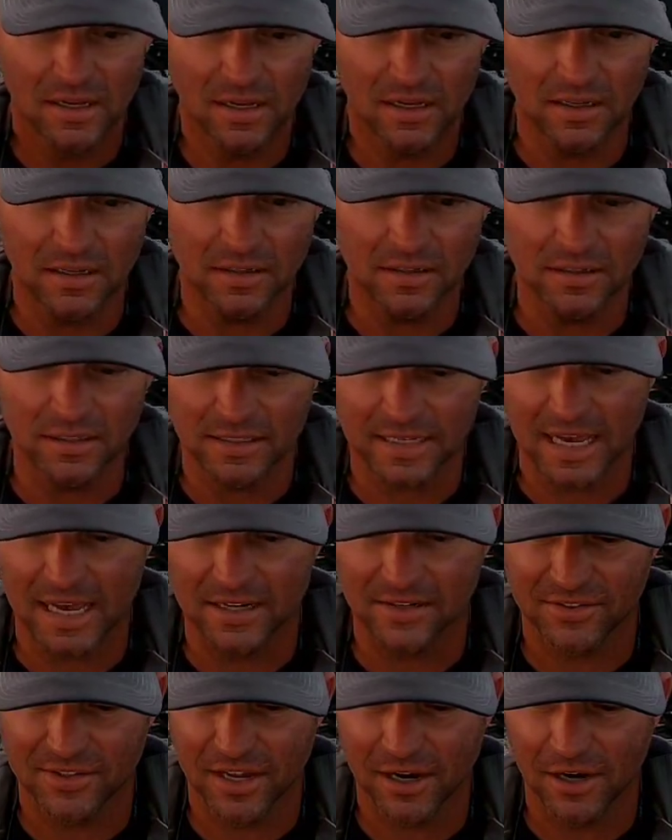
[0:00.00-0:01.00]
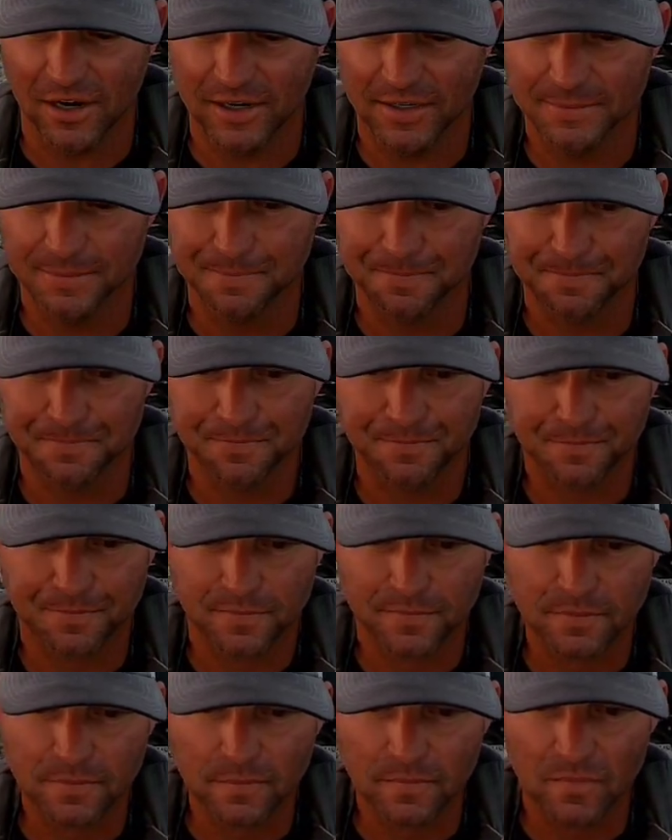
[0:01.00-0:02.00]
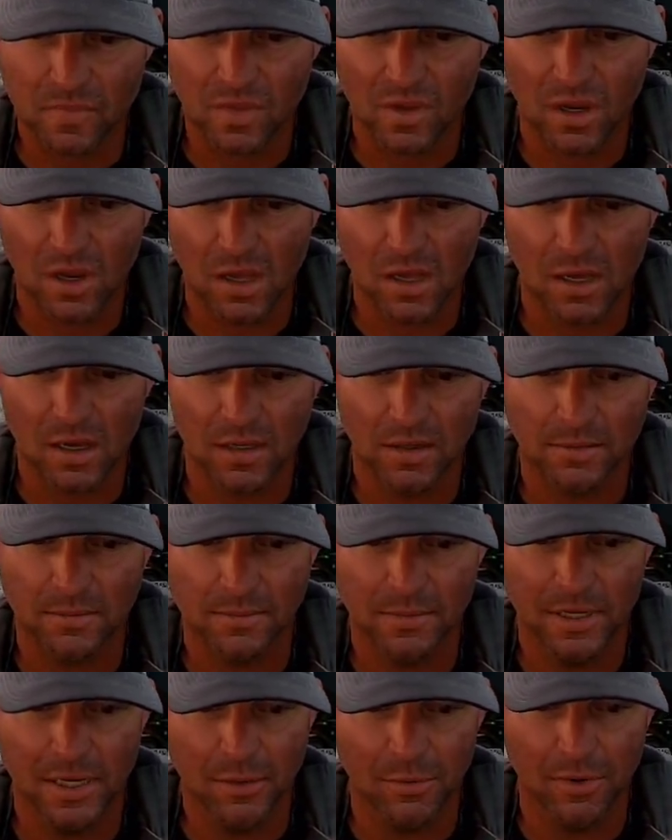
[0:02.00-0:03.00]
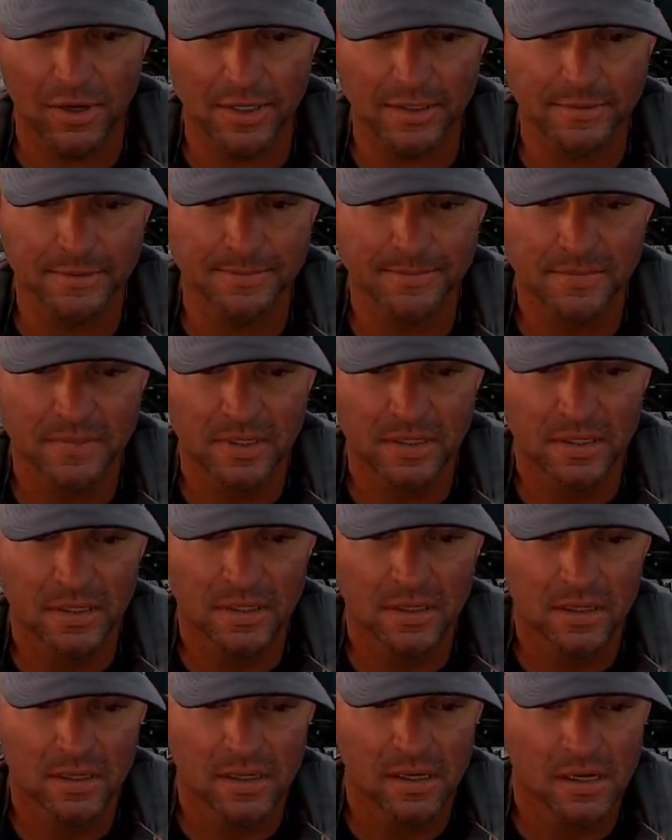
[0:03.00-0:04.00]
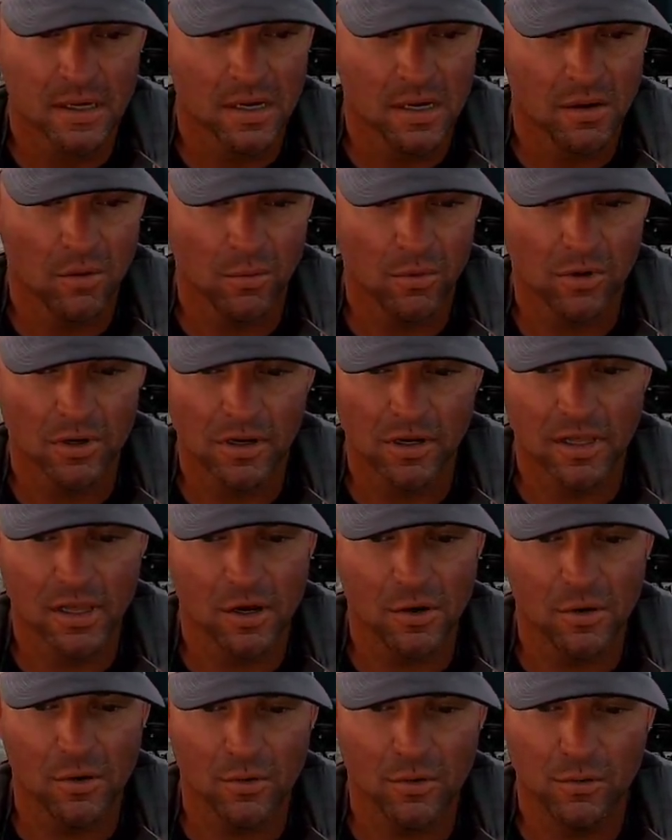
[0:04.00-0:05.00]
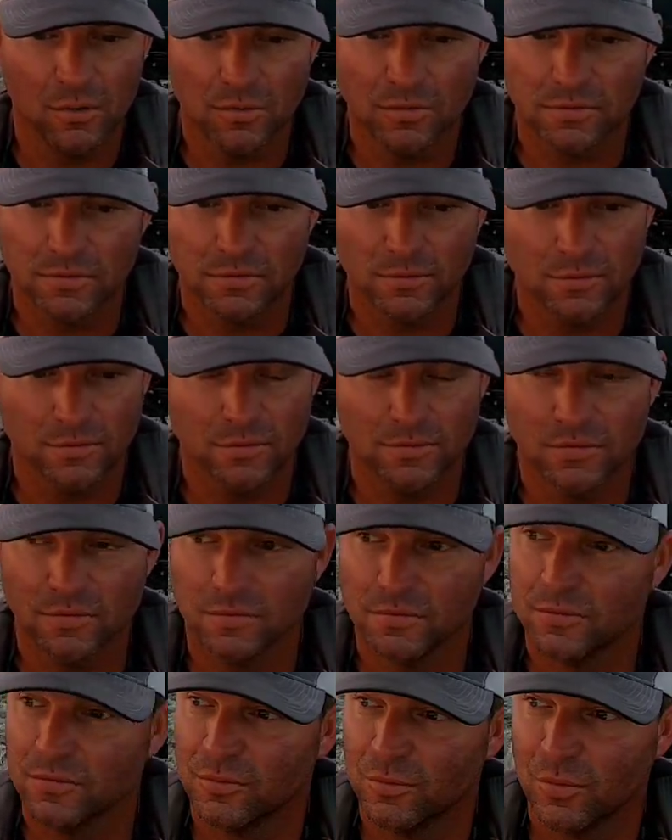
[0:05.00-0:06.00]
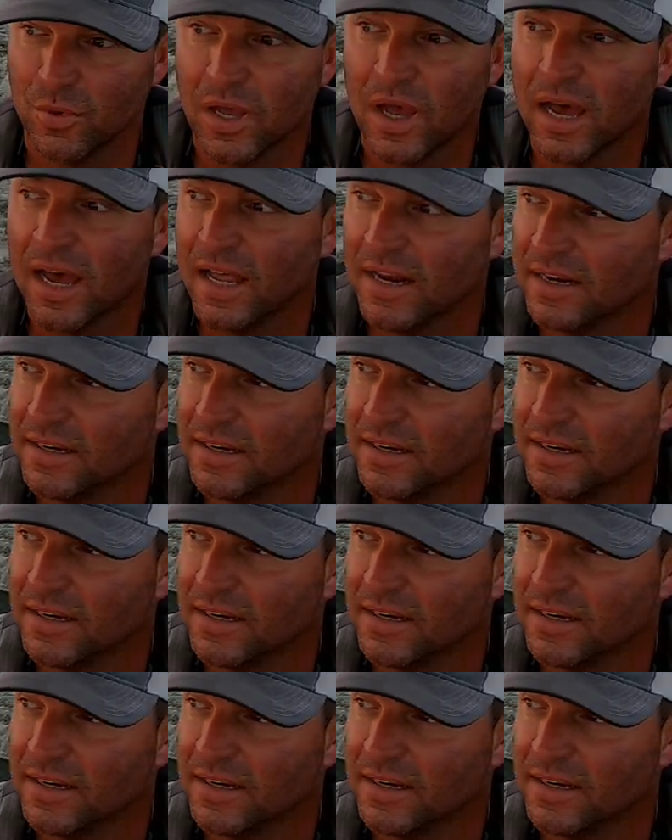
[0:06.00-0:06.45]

kind of scary. Uh, anyway, we're gonna go. We got